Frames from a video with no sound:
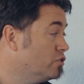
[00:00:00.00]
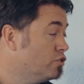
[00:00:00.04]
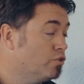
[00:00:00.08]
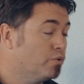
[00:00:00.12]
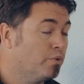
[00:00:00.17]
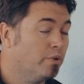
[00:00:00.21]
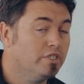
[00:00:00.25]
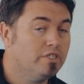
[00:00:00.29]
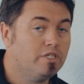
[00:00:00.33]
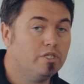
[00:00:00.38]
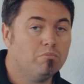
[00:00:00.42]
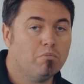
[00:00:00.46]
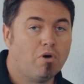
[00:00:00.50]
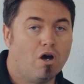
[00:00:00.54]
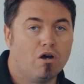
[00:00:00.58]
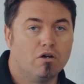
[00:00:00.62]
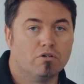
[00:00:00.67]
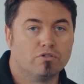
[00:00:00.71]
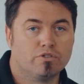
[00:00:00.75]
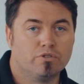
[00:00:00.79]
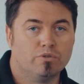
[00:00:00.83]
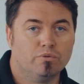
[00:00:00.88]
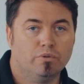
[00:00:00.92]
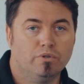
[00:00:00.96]
20
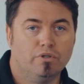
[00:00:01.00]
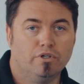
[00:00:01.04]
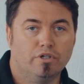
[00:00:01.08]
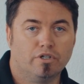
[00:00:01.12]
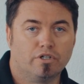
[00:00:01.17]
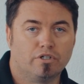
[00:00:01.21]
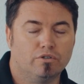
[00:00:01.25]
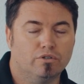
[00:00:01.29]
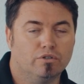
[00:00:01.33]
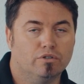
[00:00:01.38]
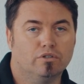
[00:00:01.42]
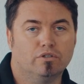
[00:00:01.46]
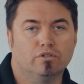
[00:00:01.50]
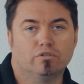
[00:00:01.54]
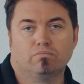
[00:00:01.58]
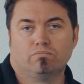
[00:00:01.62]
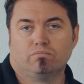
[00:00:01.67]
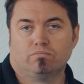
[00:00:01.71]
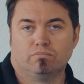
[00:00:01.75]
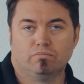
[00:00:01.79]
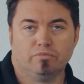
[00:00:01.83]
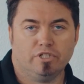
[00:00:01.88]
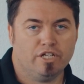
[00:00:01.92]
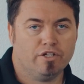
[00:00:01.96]
miles to work,
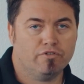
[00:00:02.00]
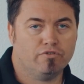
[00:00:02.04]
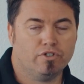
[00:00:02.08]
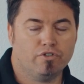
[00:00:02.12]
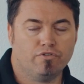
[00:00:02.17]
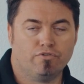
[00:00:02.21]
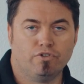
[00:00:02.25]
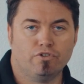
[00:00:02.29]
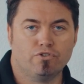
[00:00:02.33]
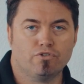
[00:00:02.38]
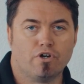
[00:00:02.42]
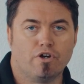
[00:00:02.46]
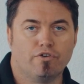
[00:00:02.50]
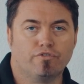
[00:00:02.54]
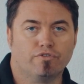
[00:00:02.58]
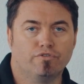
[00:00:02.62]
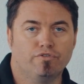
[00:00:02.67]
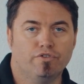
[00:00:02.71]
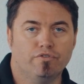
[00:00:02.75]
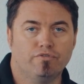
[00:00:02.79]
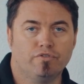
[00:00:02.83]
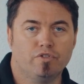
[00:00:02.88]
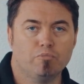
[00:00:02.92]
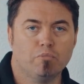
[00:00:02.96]
or even if you're driving
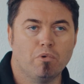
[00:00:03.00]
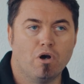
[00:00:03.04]
50